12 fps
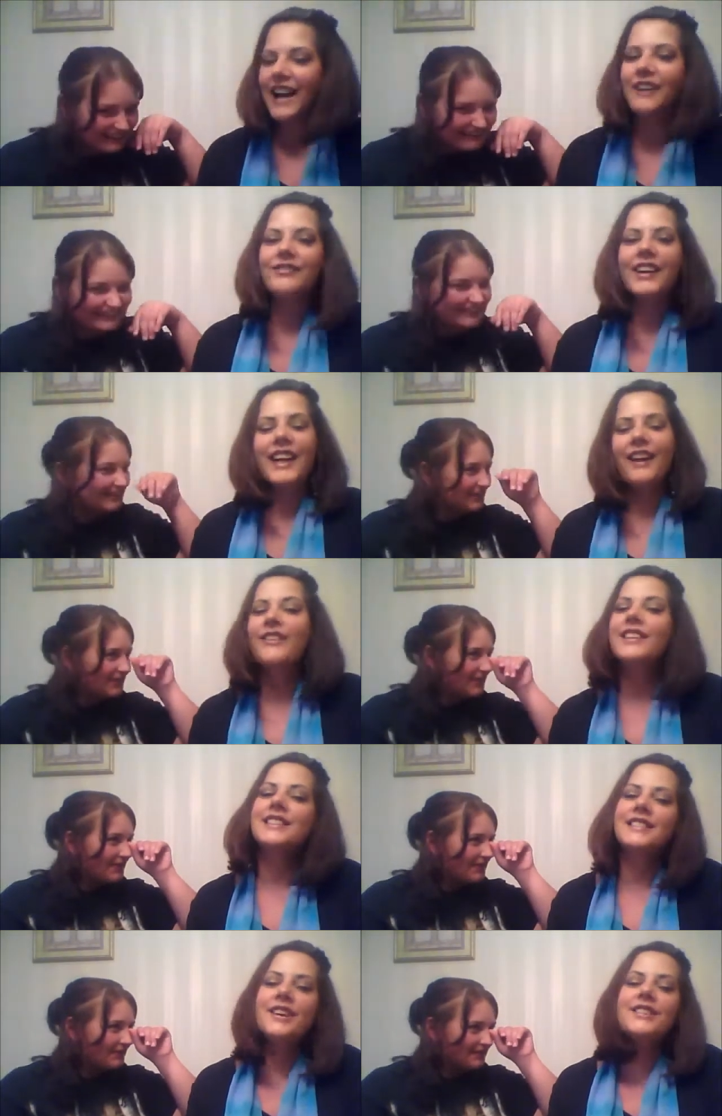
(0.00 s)
Speaker 1: But it
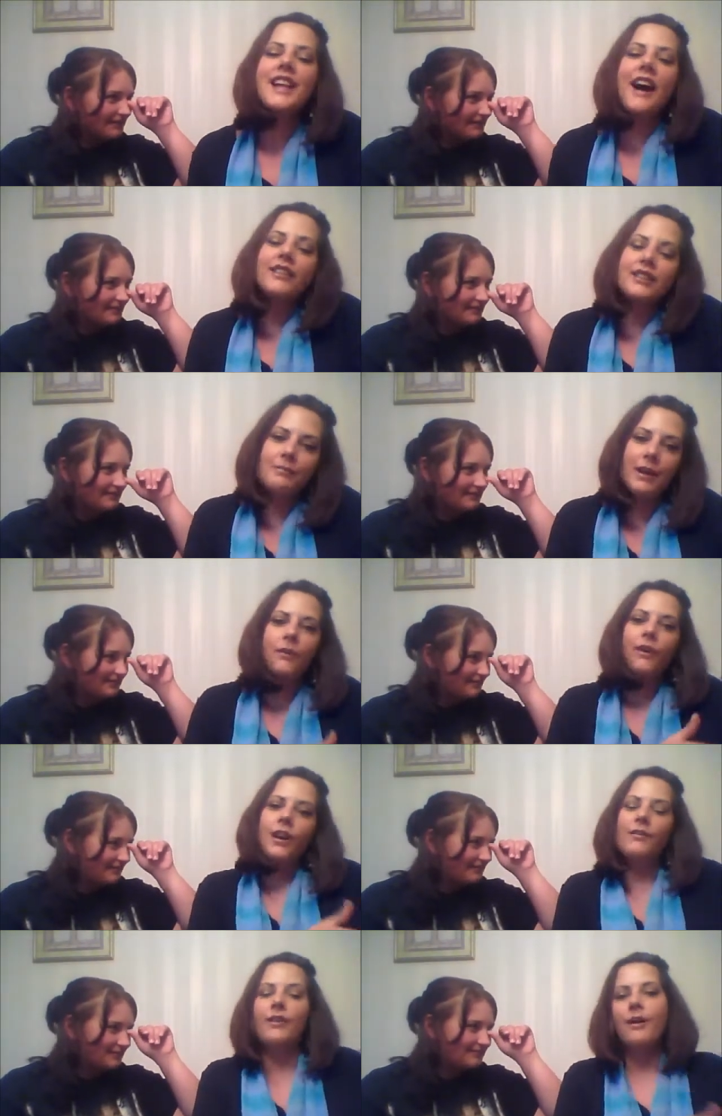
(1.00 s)
was turned out to be
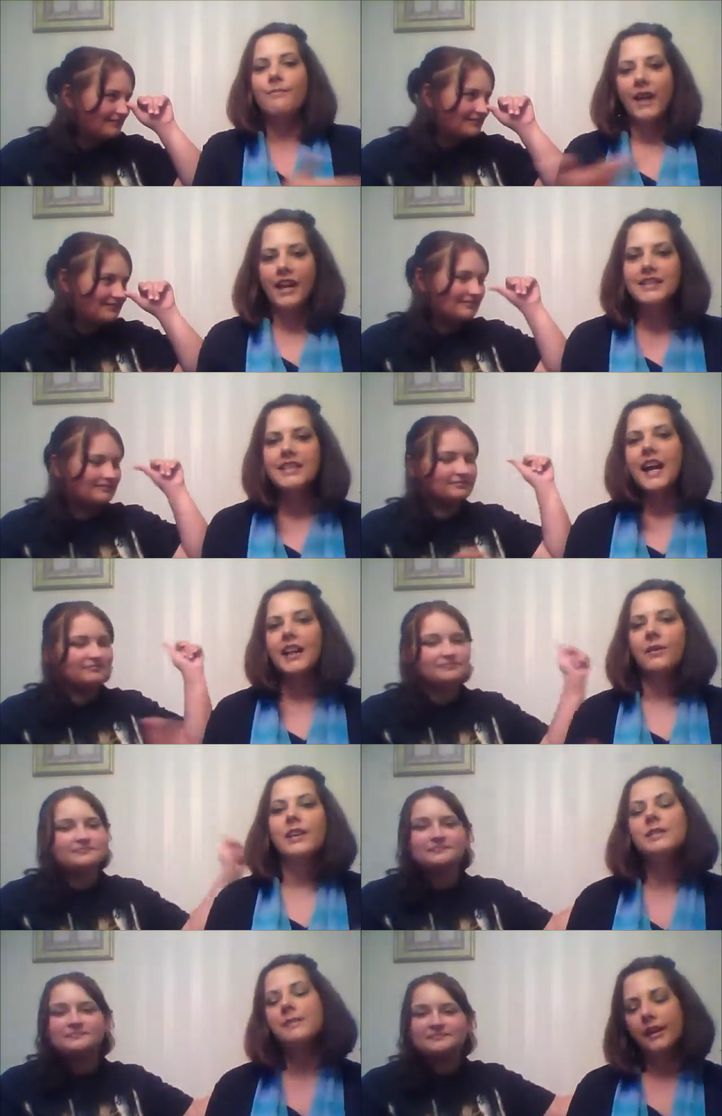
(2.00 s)
one of our best
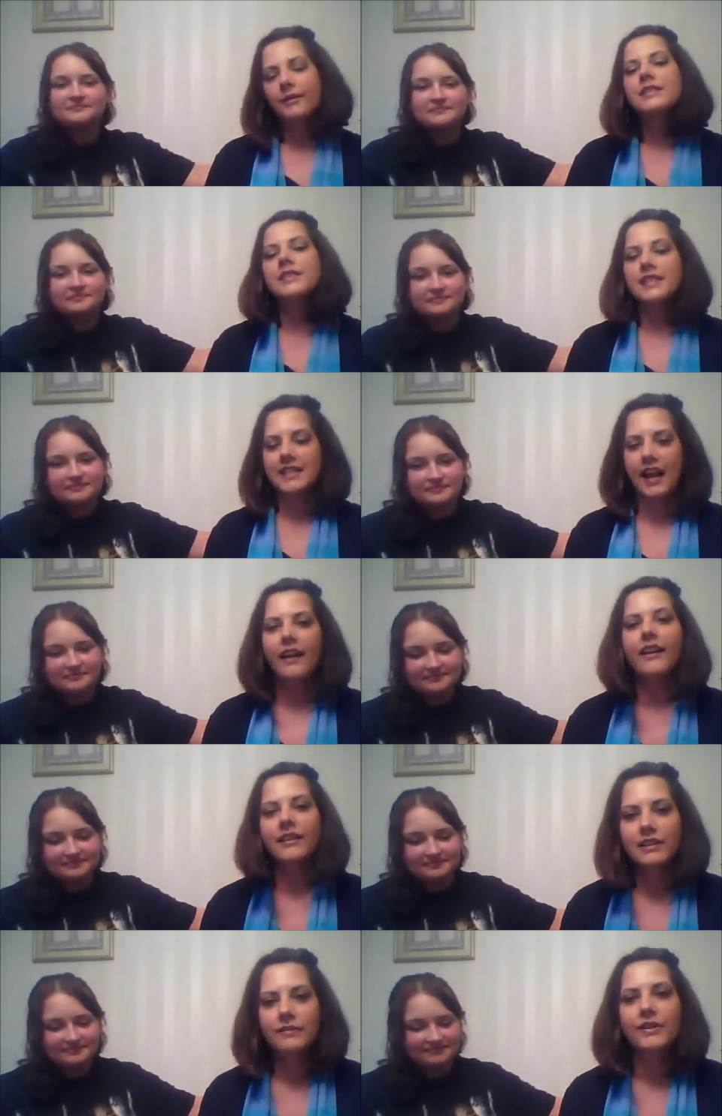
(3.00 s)
Halloweens, but it was the
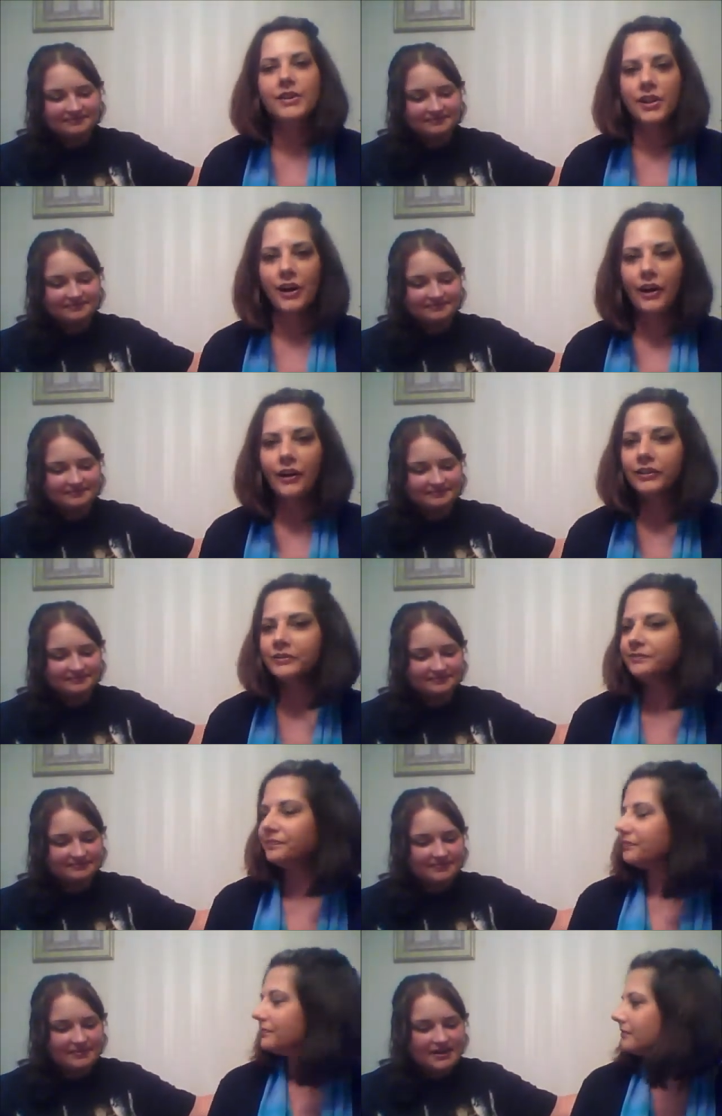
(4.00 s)
scariest for sure.
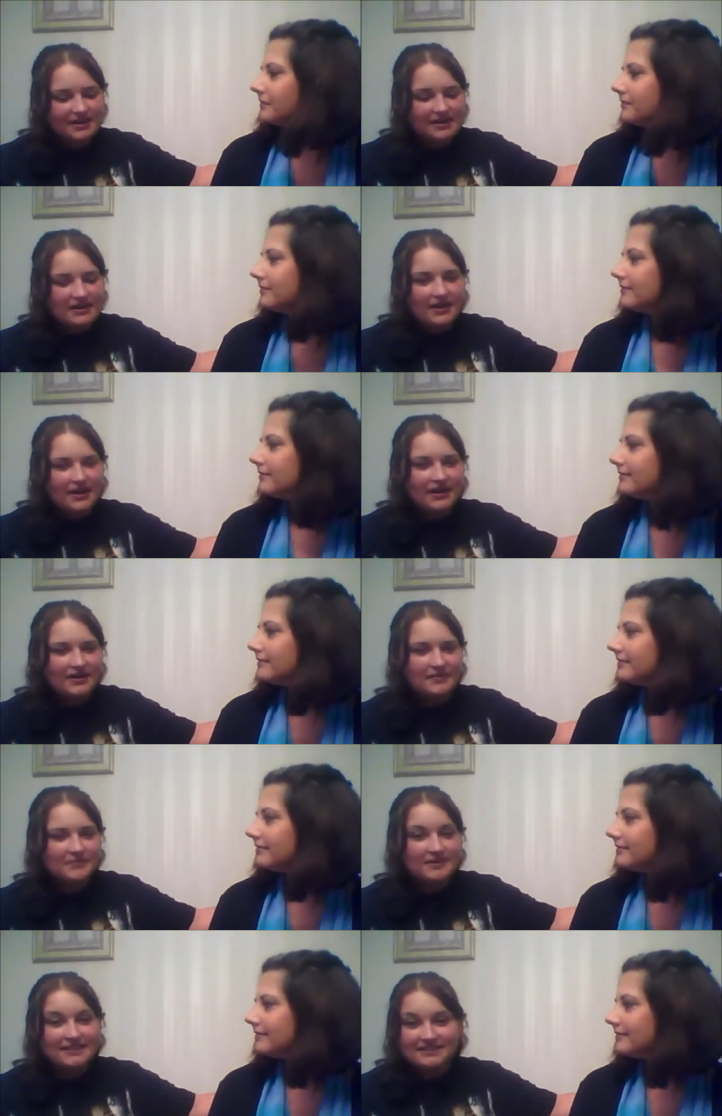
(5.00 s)

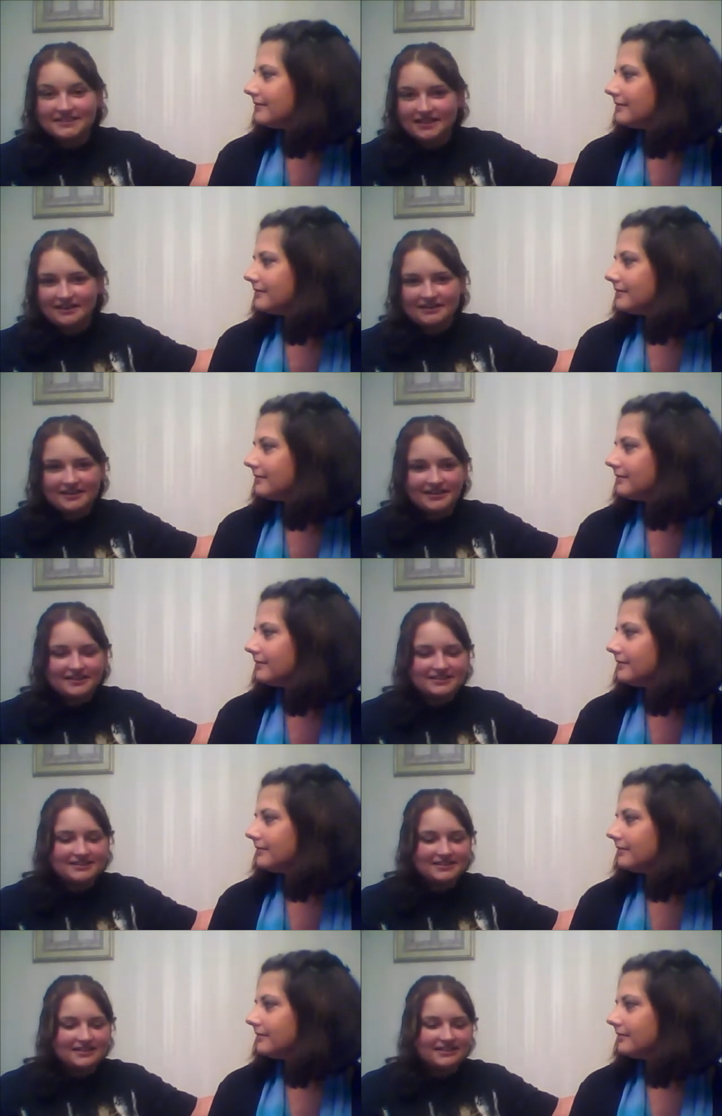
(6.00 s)
Speaker 2: My
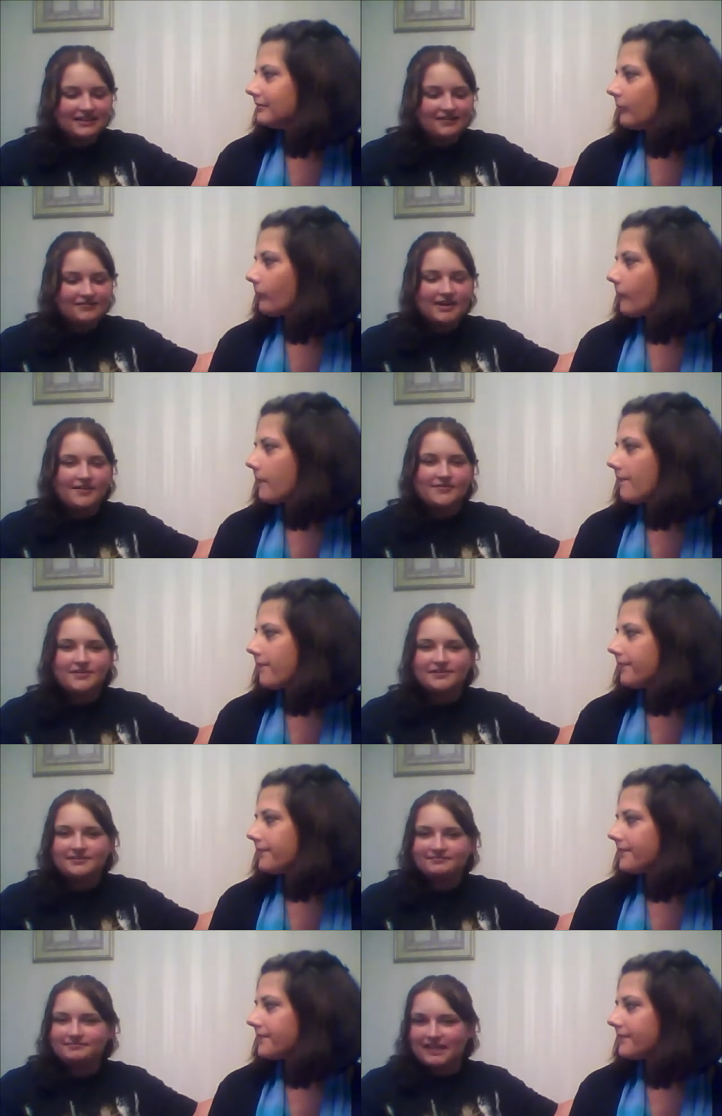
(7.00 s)
scariest, I've
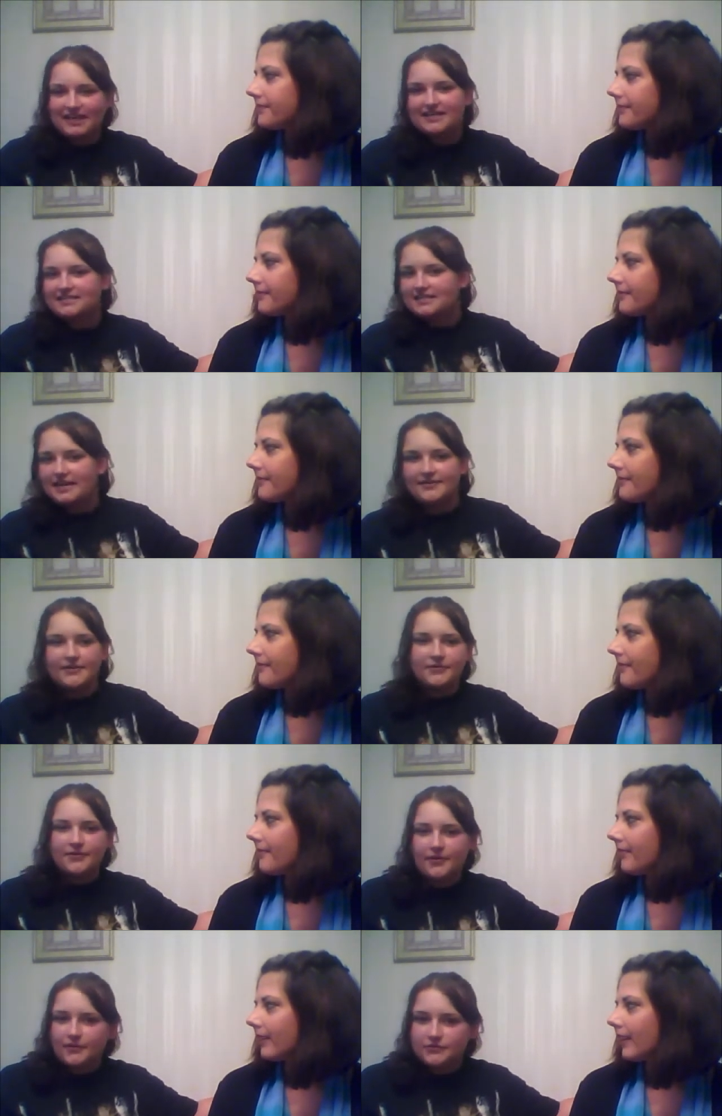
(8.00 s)
never, like I said,
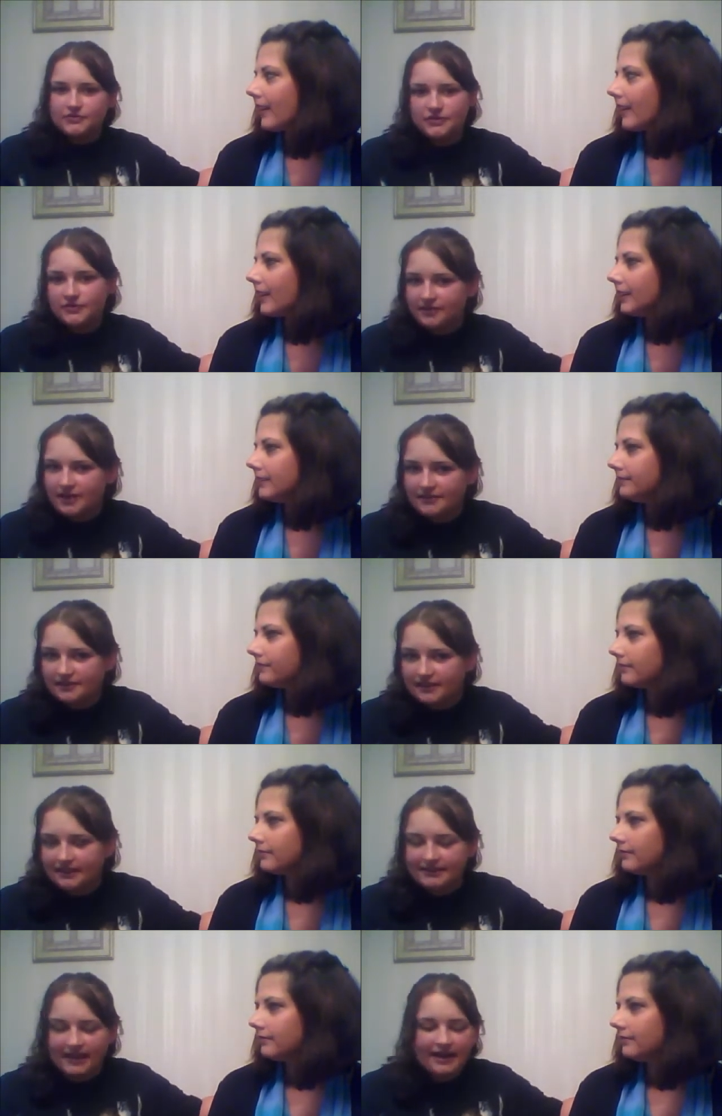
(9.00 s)
no ghosts, no nothing
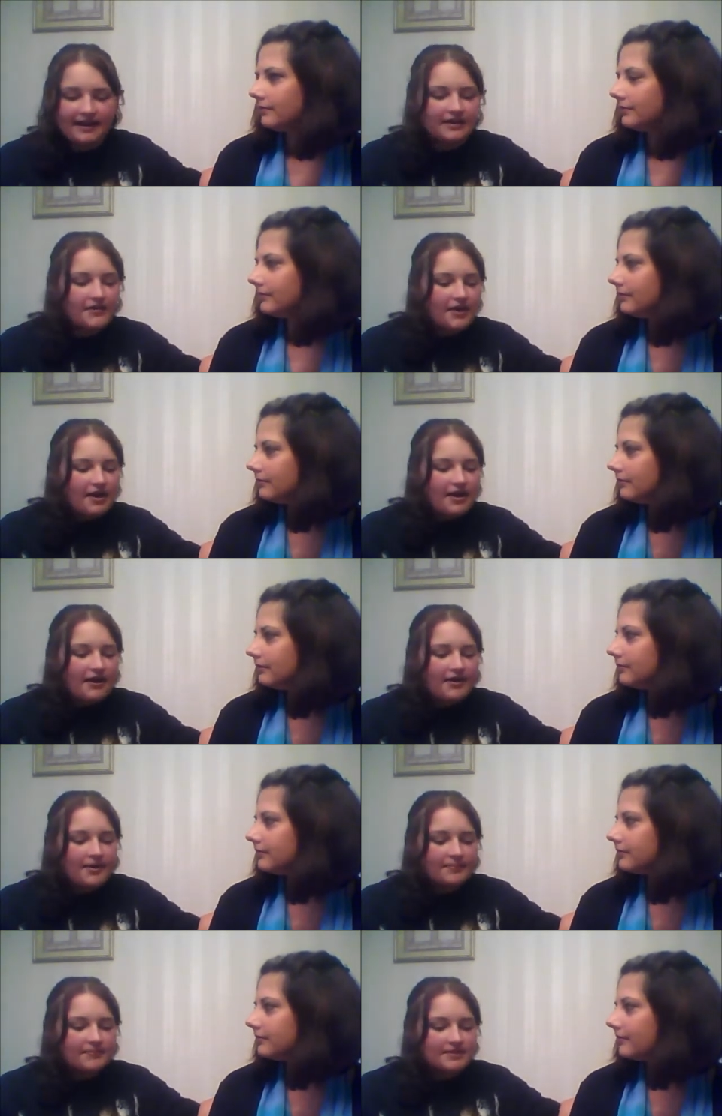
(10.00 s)
like that.
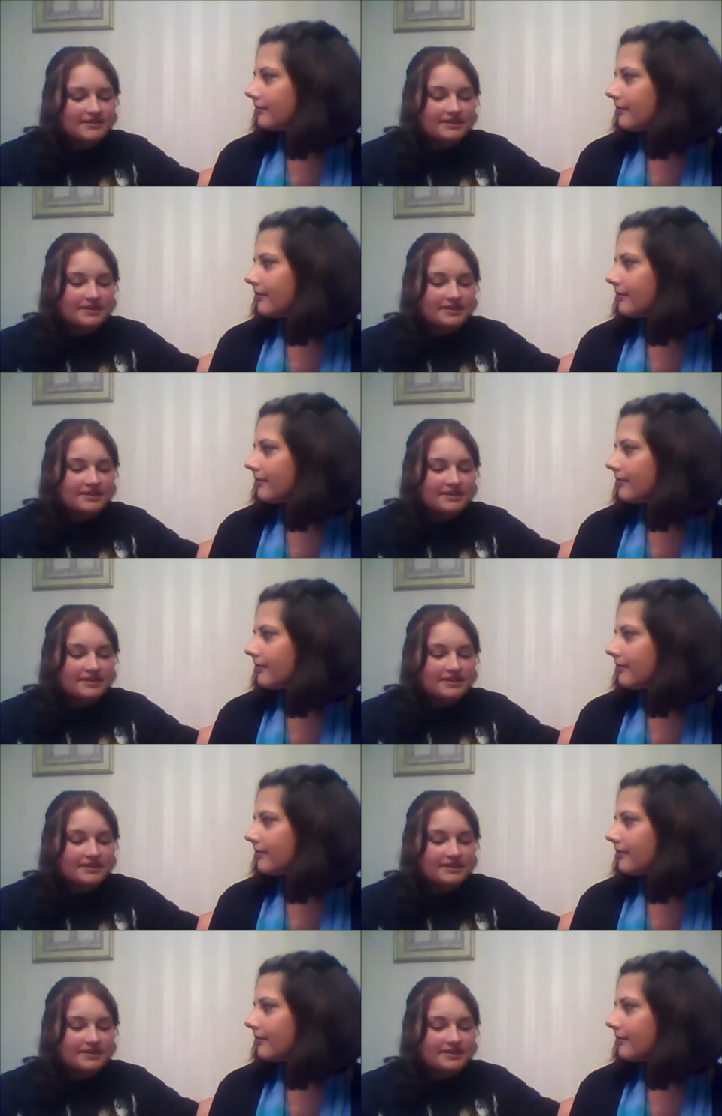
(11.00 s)
The